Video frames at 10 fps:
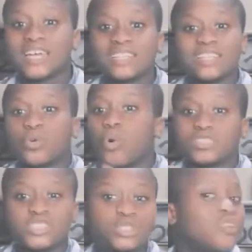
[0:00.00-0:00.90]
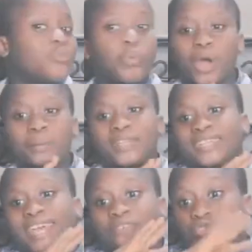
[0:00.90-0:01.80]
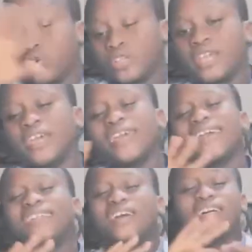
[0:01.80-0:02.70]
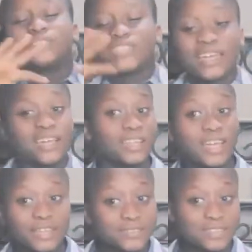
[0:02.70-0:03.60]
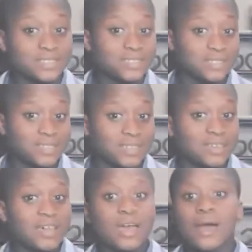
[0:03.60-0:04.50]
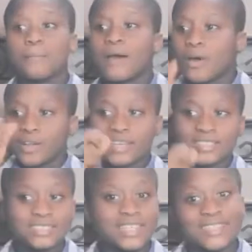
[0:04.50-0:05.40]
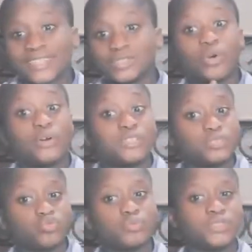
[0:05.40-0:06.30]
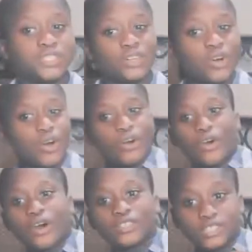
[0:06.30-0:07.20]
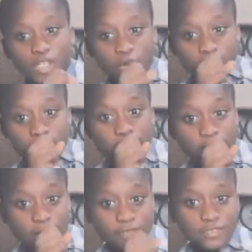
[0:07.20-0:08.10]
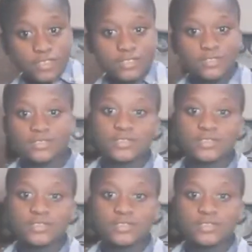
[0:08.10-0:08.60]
higher than the quantity of programming that they have done in their entire lives. My older sisters like to call this group the audio devs.